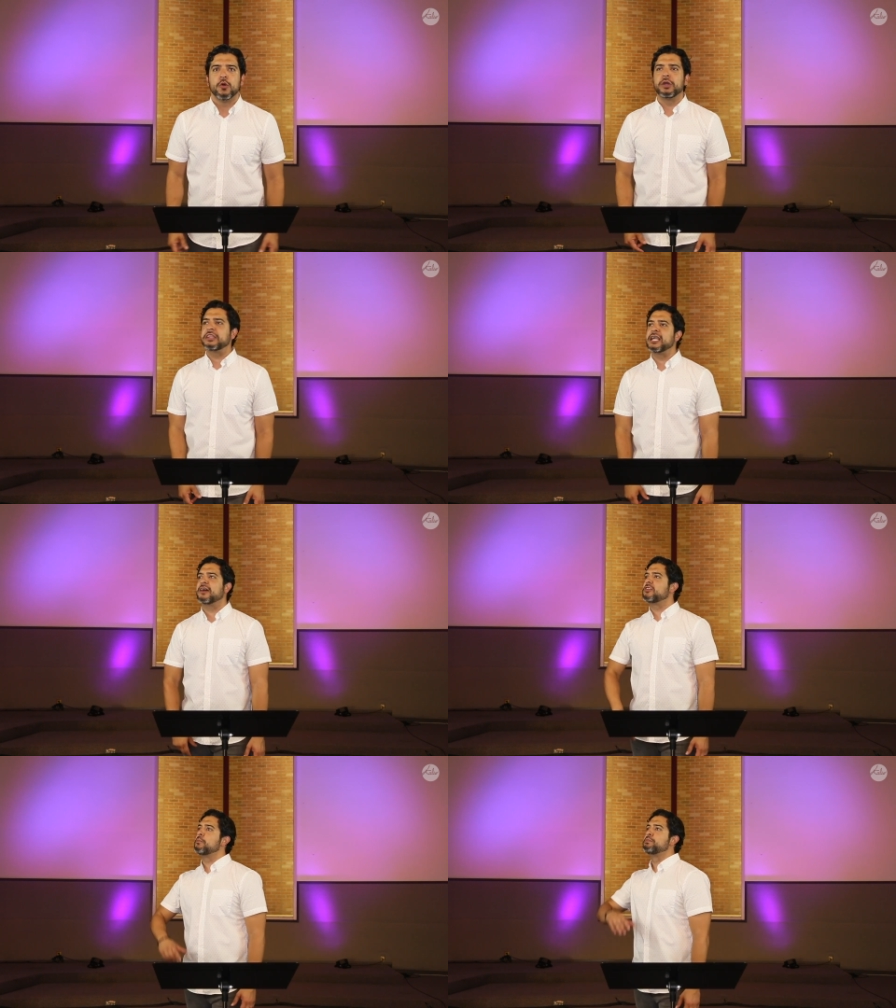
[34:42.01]
we think
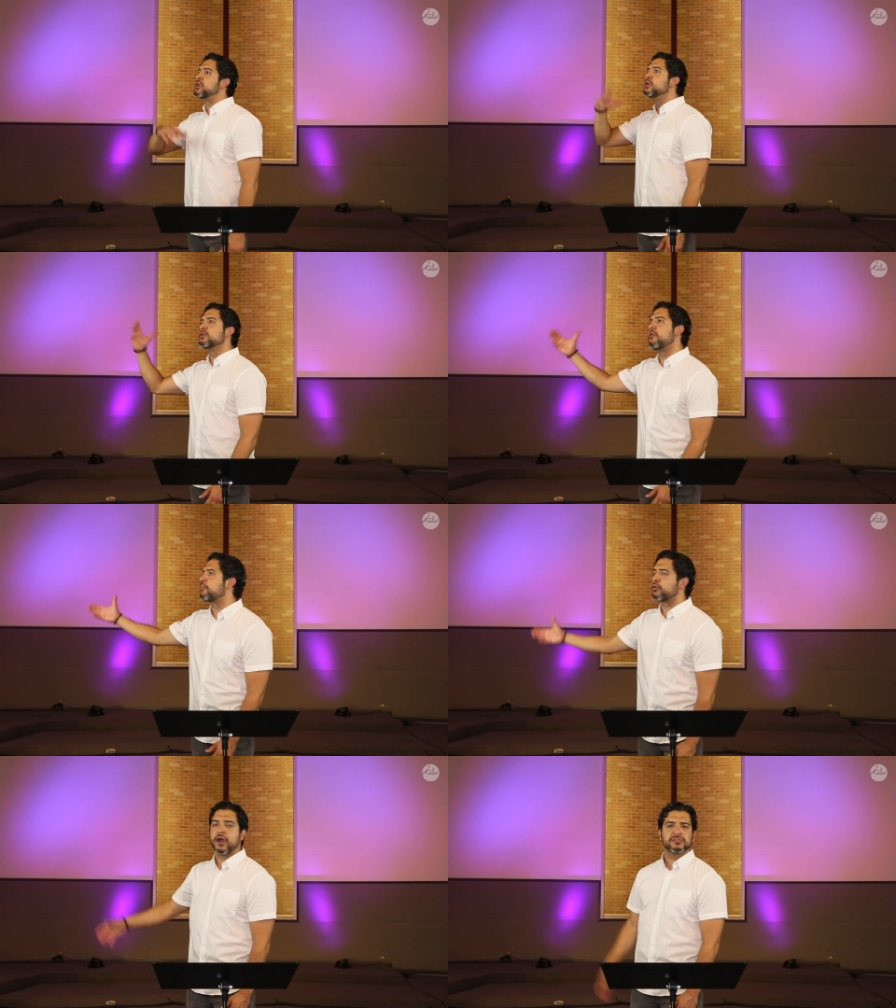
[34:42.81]
of the beautiful
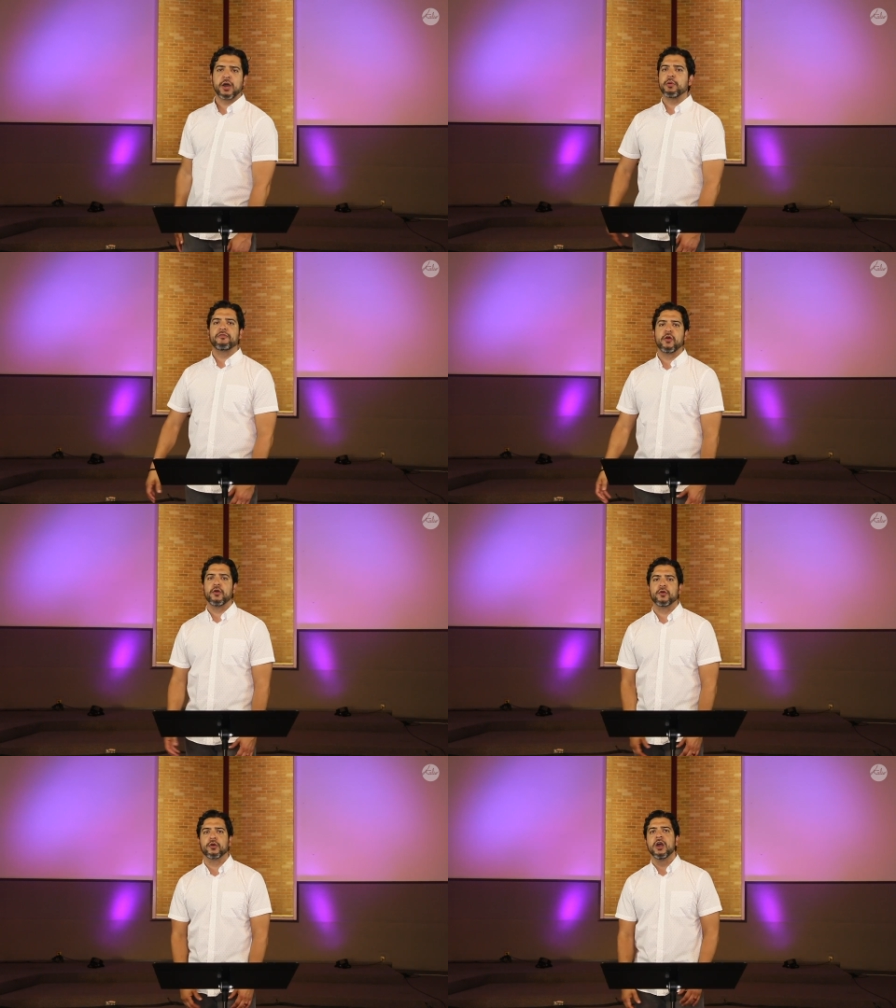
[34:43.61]
prayers that we've
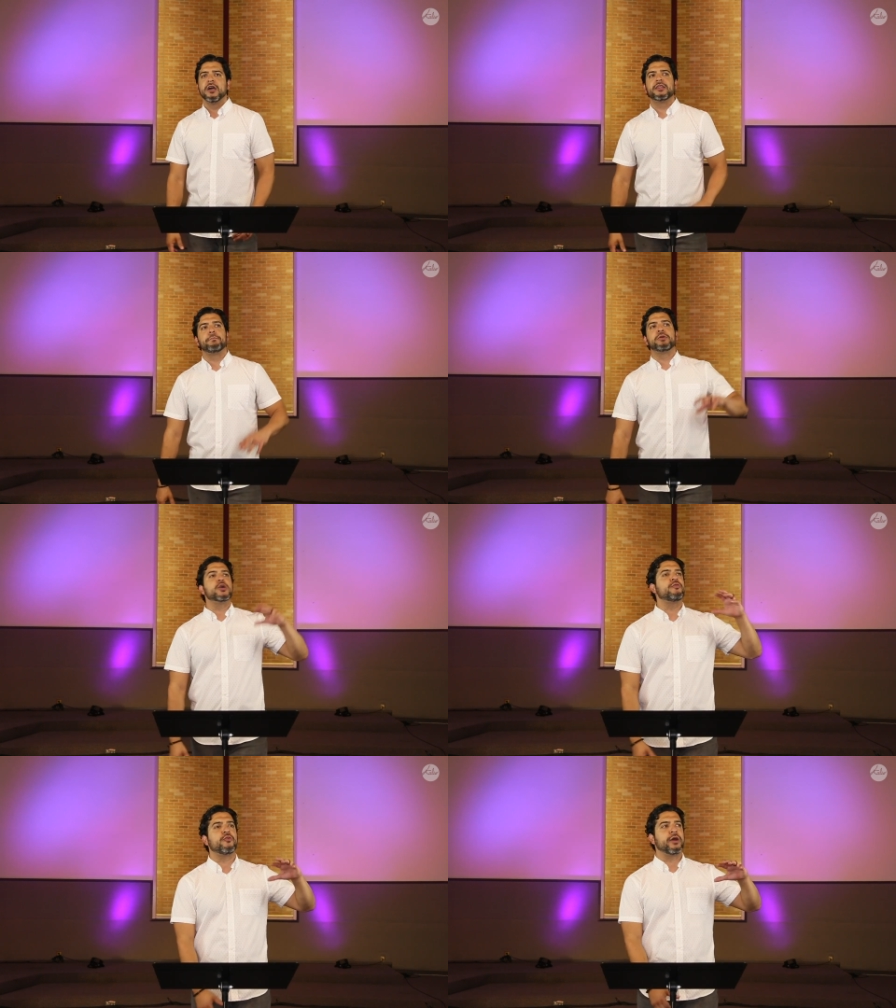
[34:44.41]
heard or the
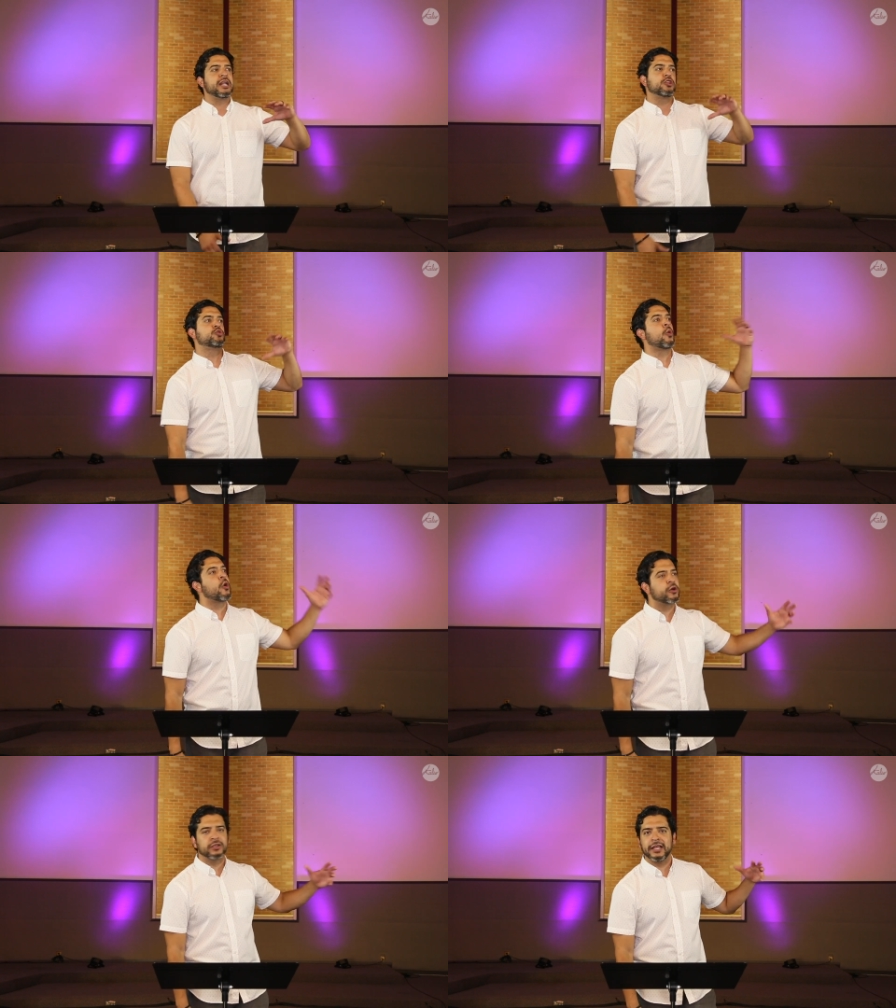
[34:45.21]
beautiful and
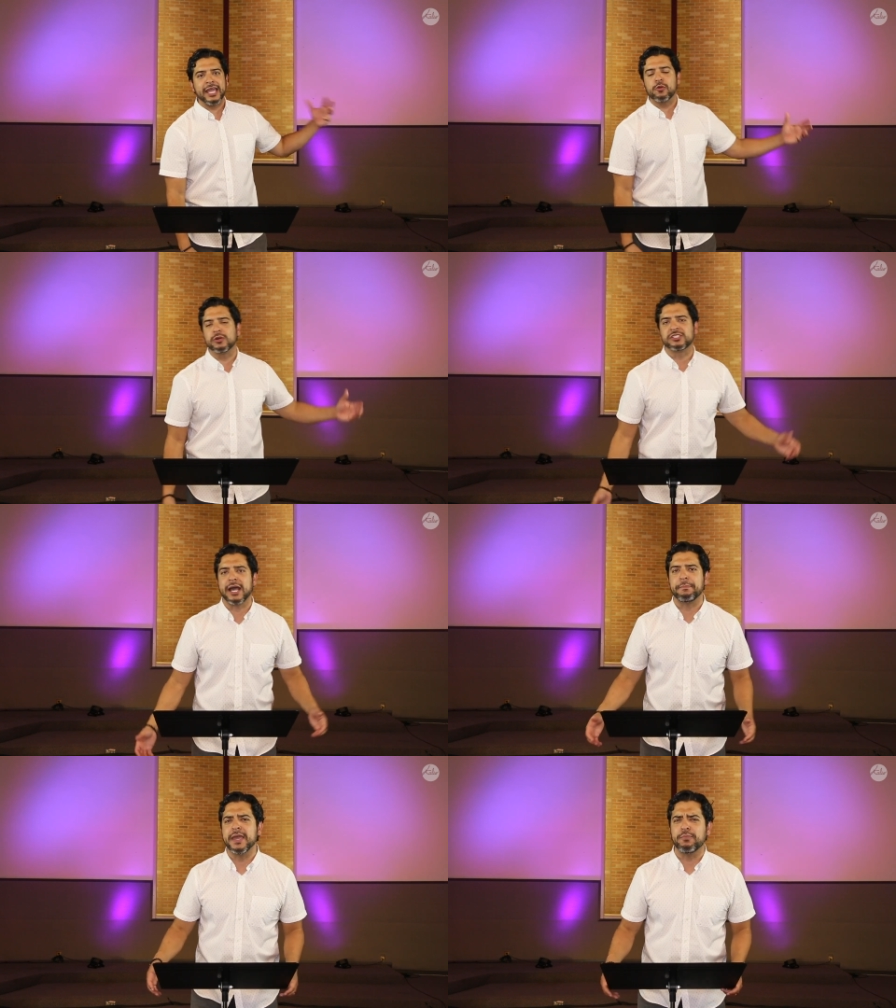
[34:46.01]
adorned language
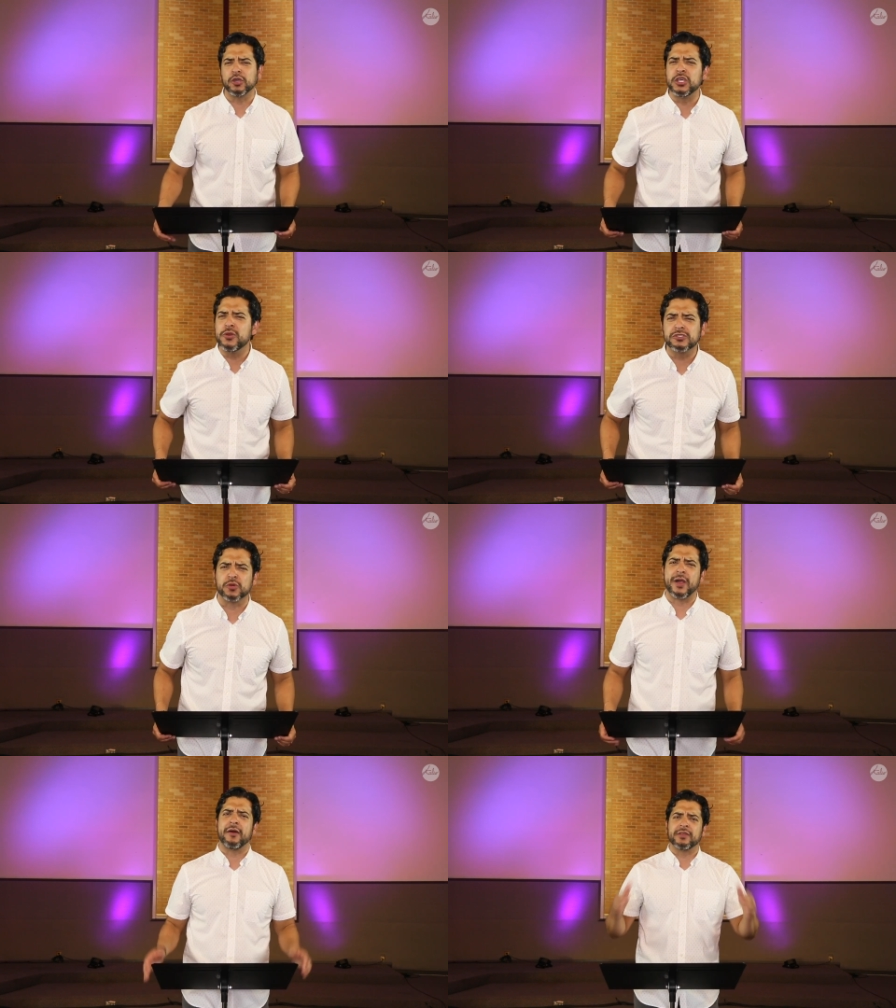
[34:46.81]
that people use
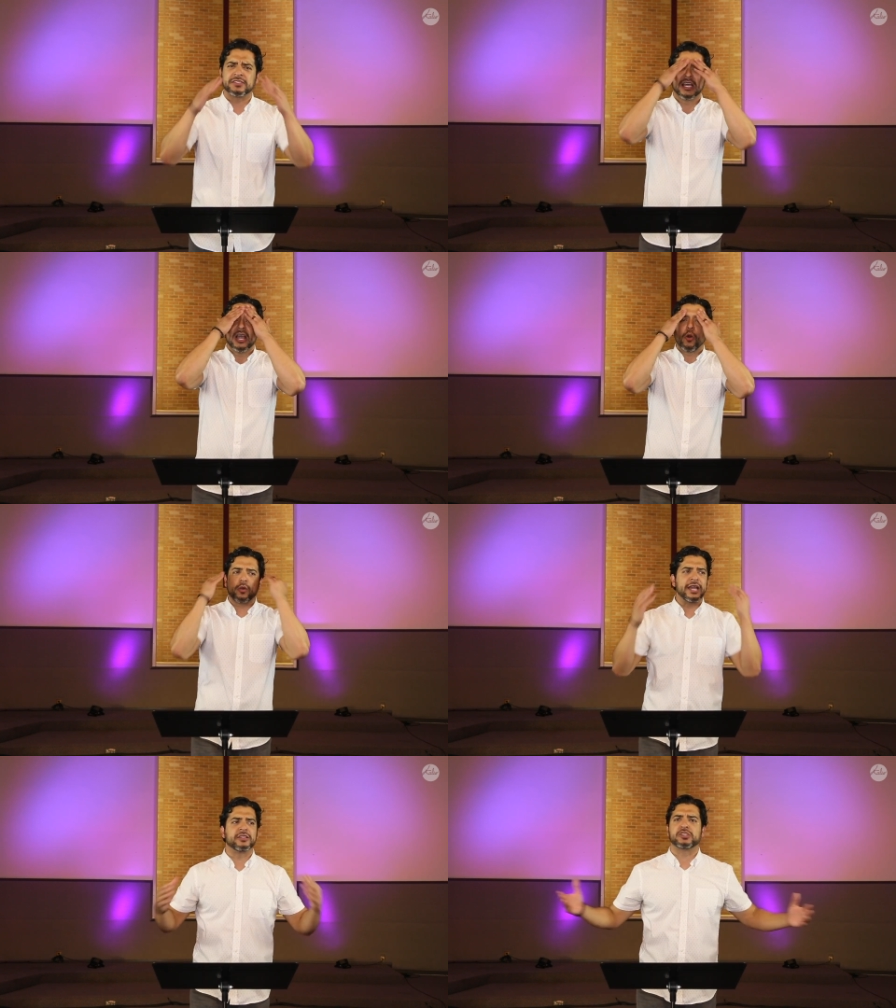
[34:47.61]
around us
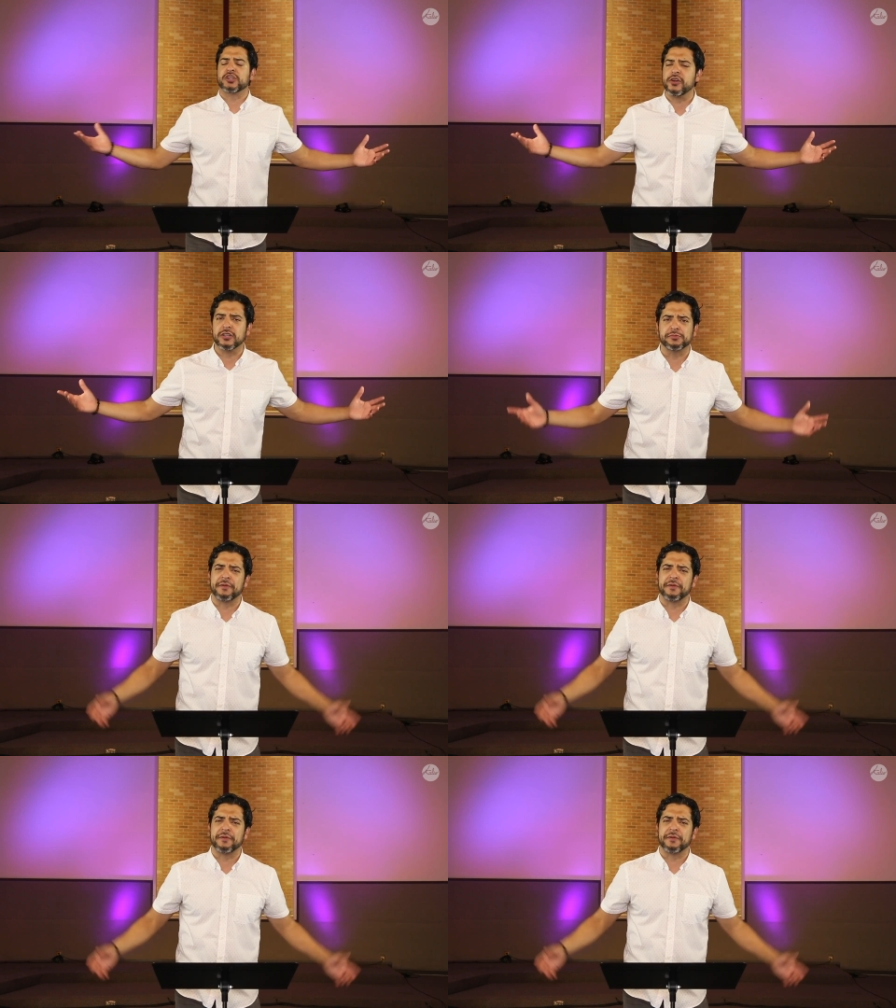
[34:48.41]
or in the church.